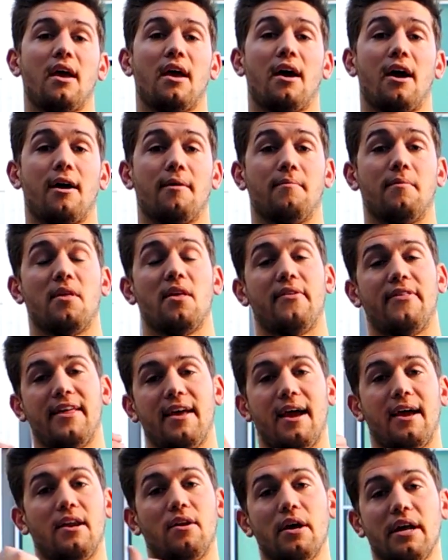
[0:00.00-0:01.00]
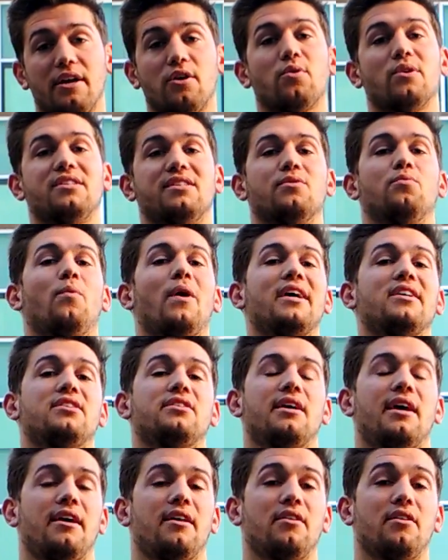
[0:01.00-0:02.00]
and increase the weight
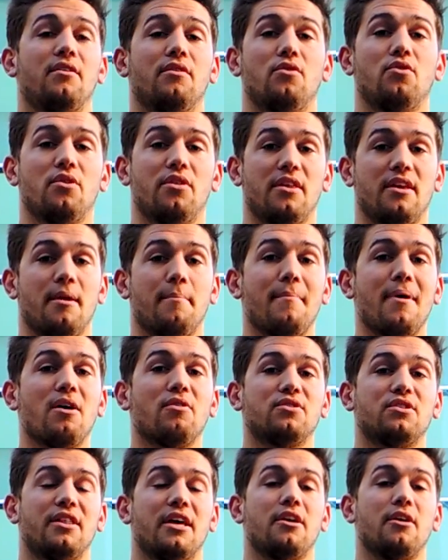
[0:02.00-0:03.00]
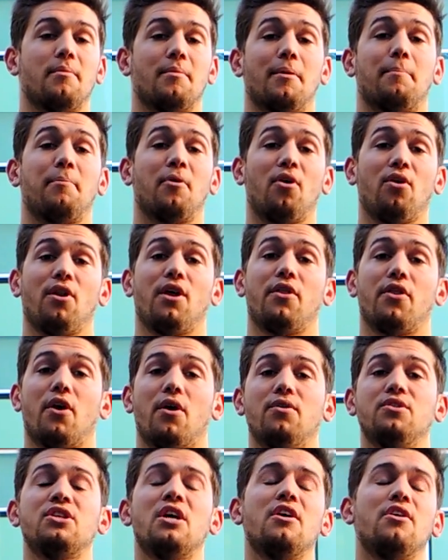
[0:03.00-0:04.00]
and the amount that you're able to pull on
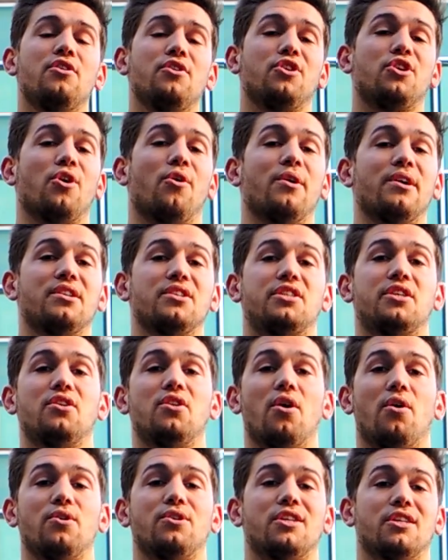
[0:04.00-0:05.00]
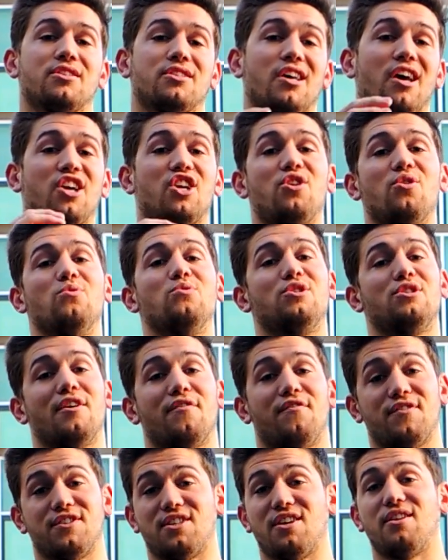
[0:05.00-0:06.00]
those, you're going to notice a huge
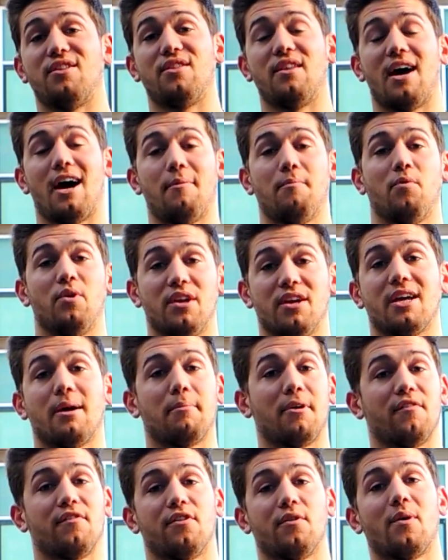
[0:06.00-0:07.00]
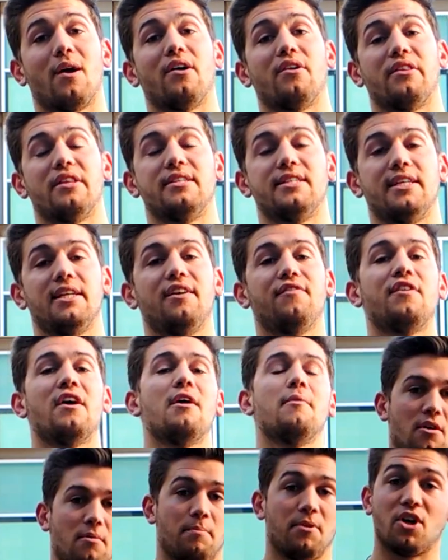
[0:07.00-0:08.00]
difference in when you're coming off the ground in the deadlift,
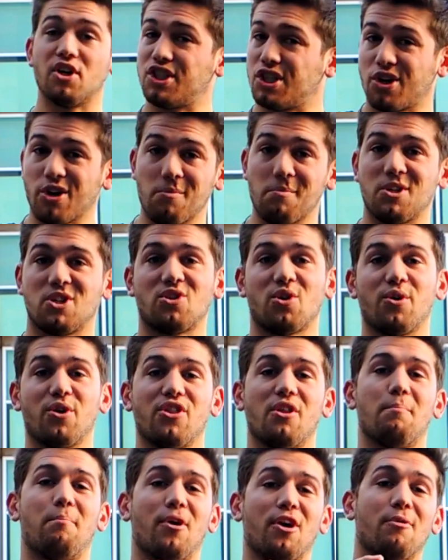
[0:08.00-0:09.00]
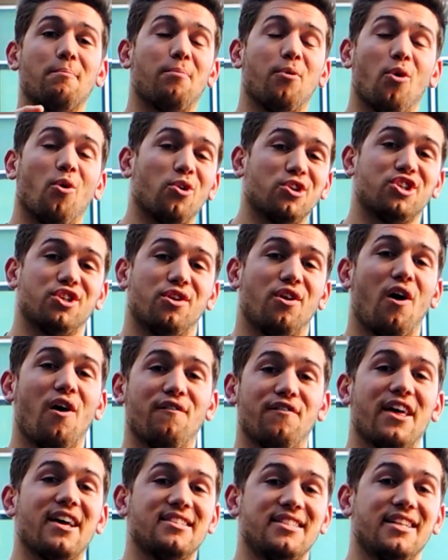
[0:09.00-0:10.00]
because you're going to be stronger in the bottom portion
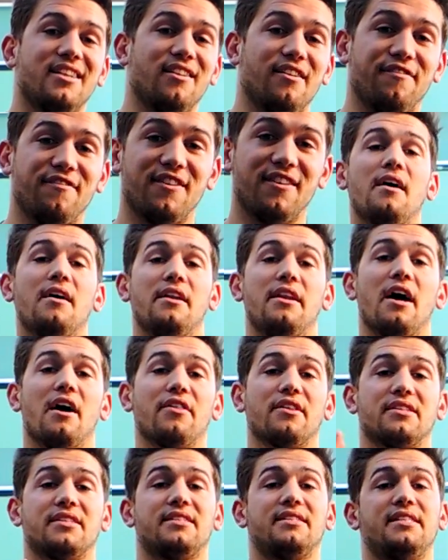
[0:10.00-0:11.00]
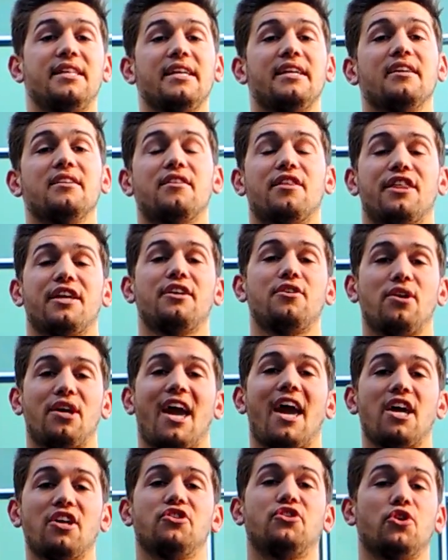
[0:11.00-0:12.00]
of that deadlift. Now the second thing you
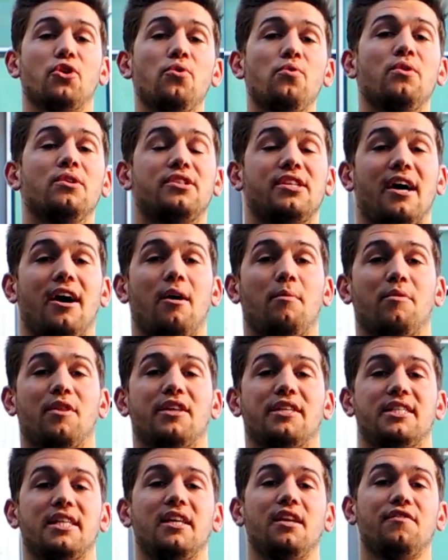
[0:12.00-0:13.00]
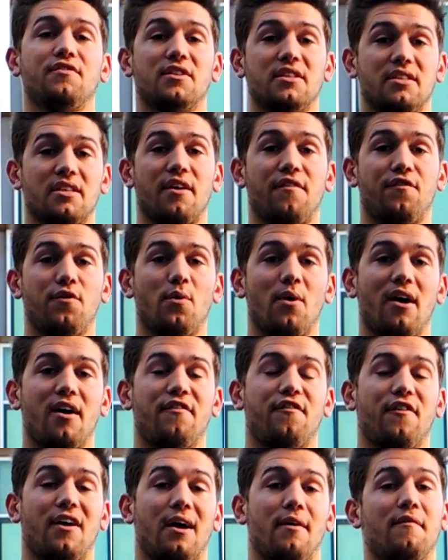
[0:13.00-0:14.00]
can do to help with the deadlift is, if you are
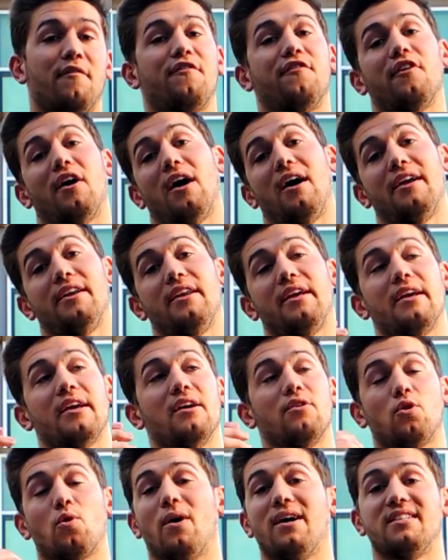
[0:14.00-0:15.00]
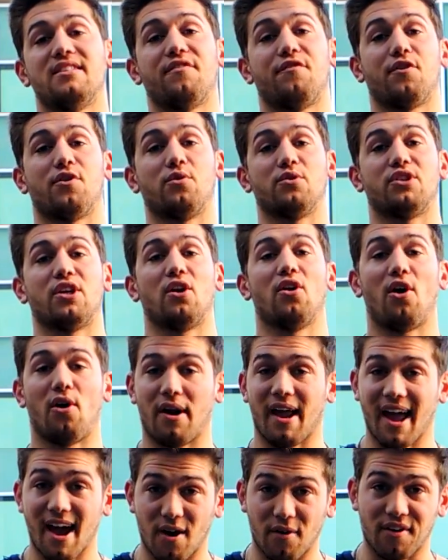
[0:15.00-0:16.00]
finding it quite difficult to
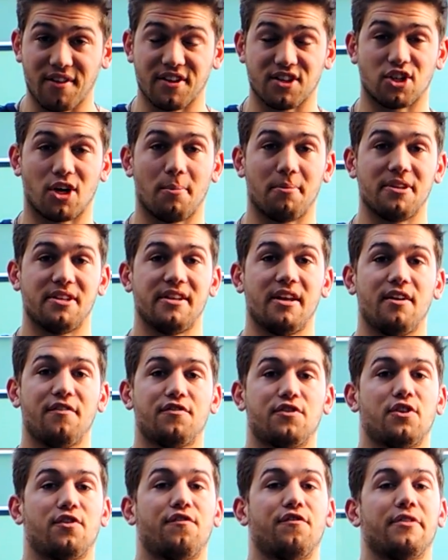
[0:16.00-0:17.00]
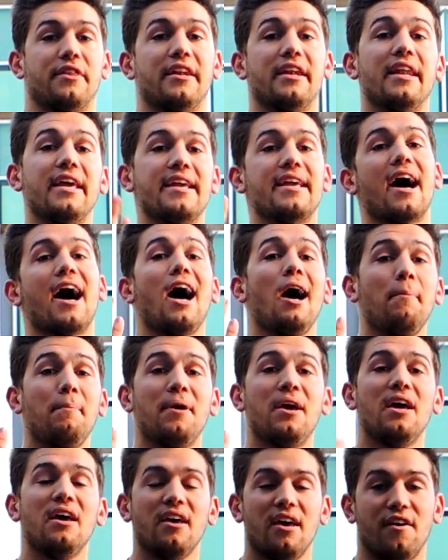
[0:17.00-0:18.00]
lock out at the top of the deadlift, so from the knee up,
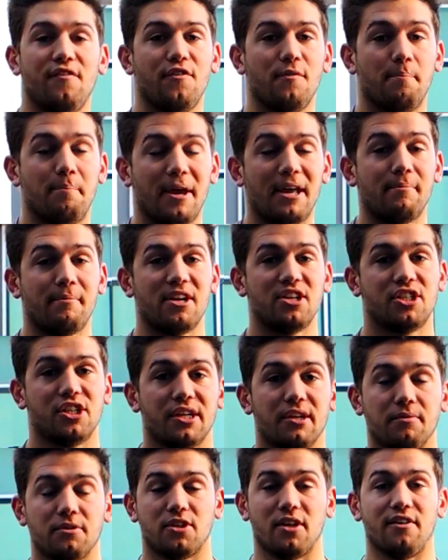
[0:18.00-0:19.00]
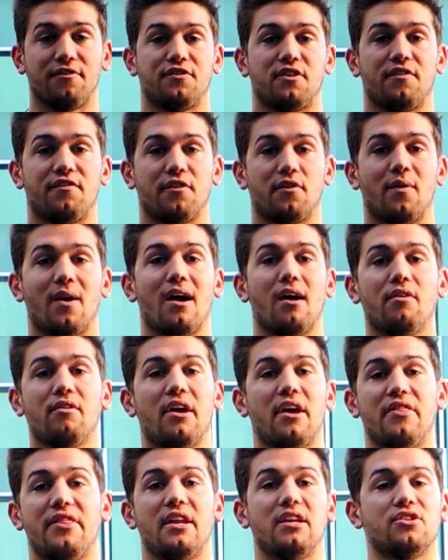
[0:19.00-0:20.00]
if you manage to lift it off the
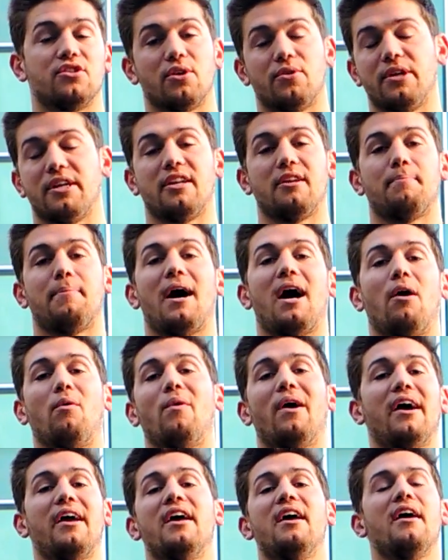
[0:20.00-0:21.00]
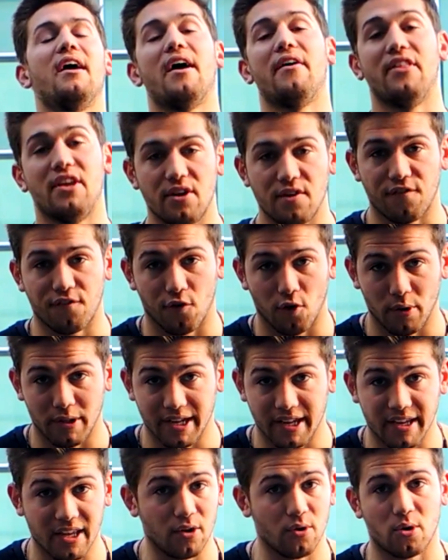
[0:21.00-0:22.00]
ground and then it's only getting part way and then you're
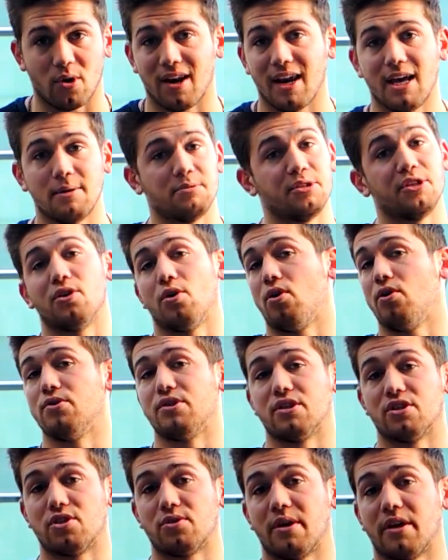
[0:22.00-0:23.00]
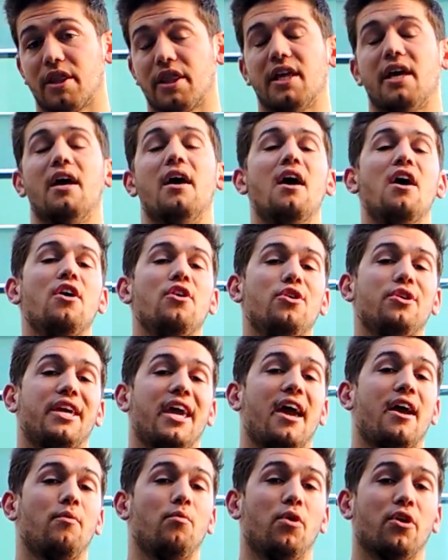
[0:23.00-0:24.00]
falling again or collapsing or losing strength there, you
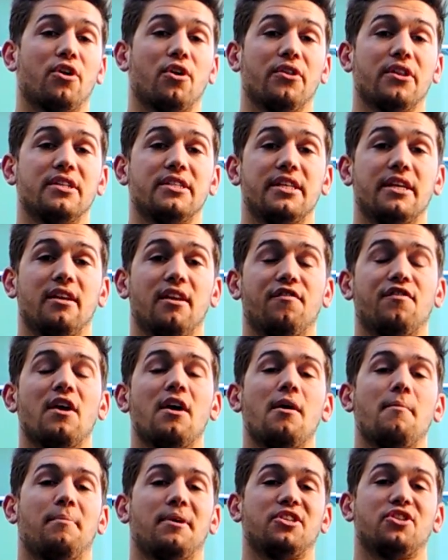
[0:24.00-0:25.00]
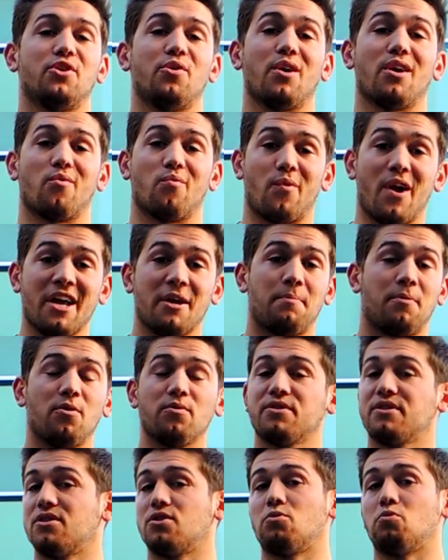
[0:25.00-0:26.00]
can work on the deadlift by doing rack
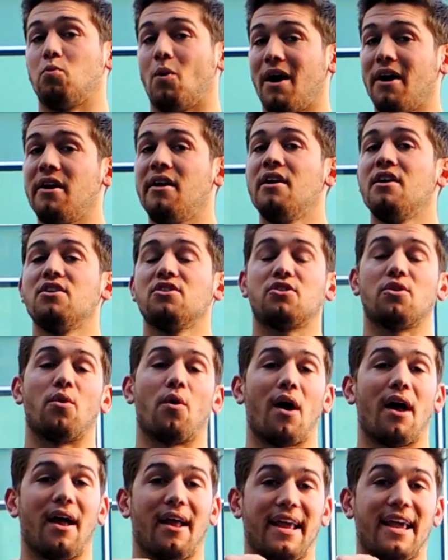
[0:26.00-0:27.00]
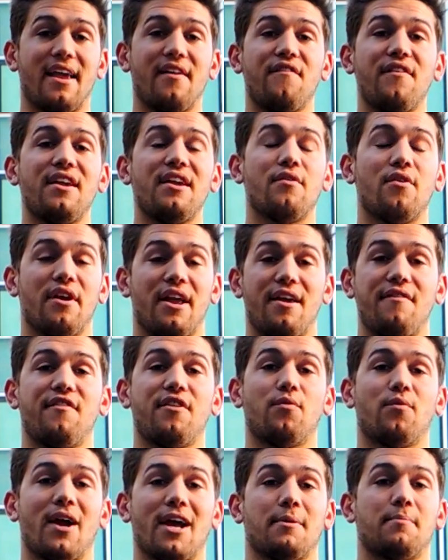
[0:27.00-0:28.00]
pulls as one. So heavy
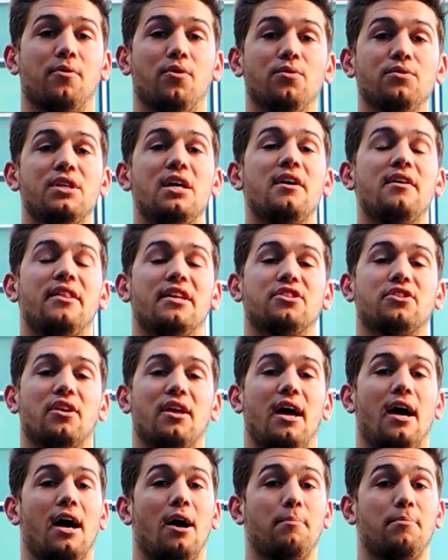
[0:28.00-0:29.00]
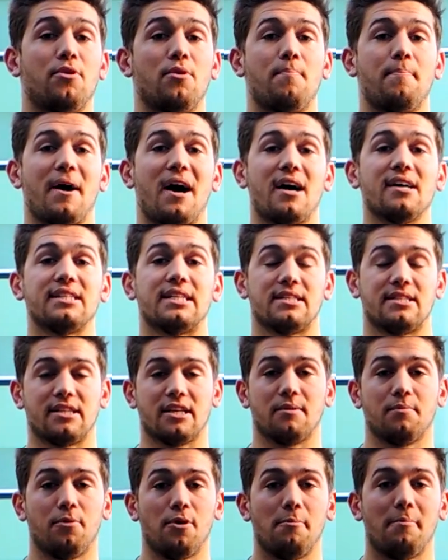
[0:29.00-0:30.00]
rack pulls, that's going to help you pass that
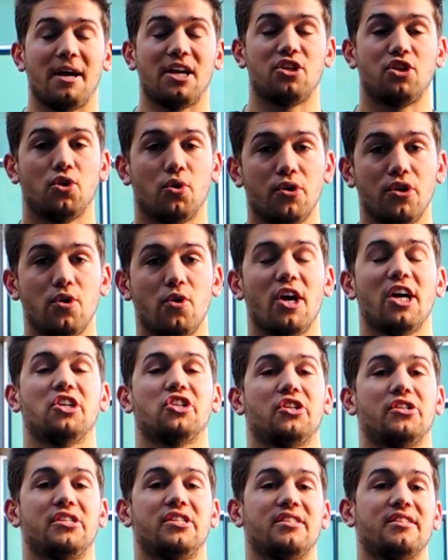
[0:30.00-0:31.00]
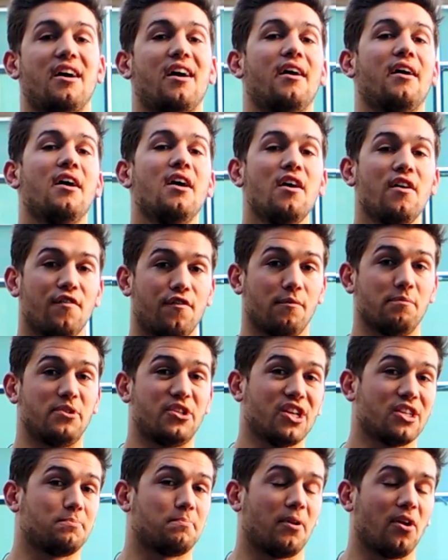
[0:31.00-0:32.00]
sticking point. Make sure you actually start from
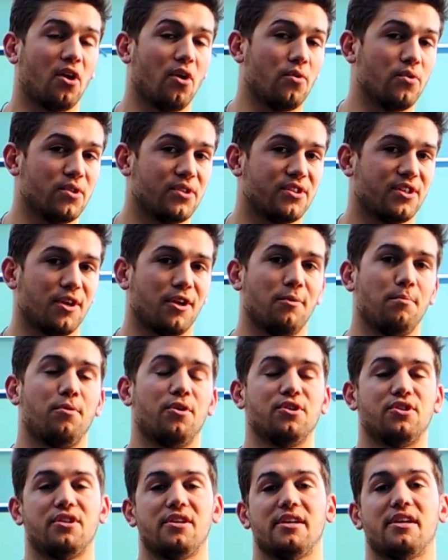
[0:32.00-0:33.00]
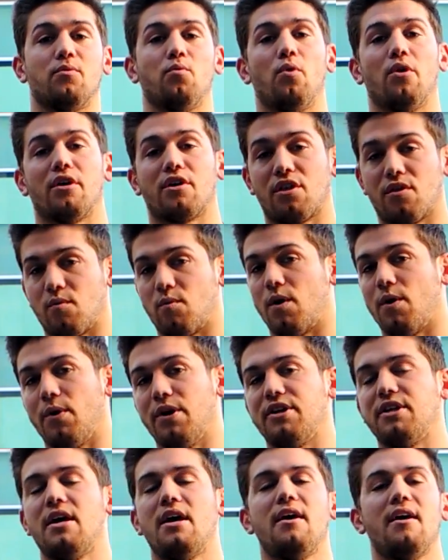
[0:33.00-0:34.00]
just below your sticking point so you can work through
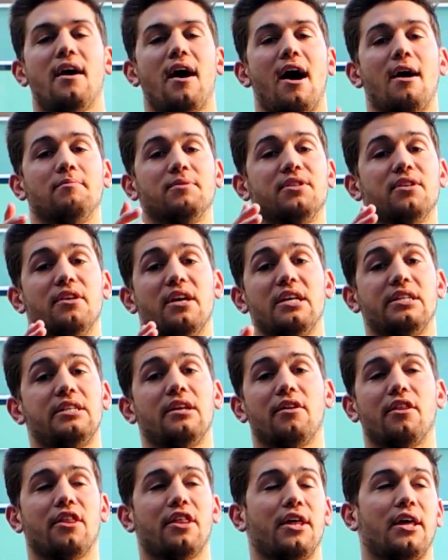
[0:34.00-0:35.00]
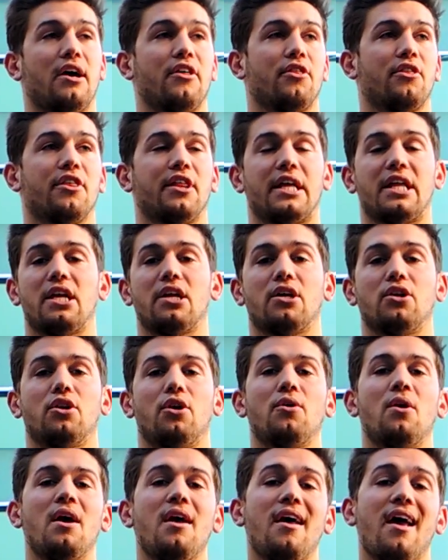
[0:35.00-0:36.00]
it. So that's the other thing that you can
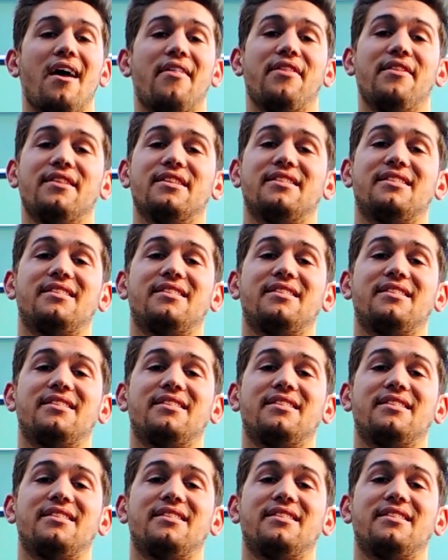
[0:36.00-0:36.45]
do. And then the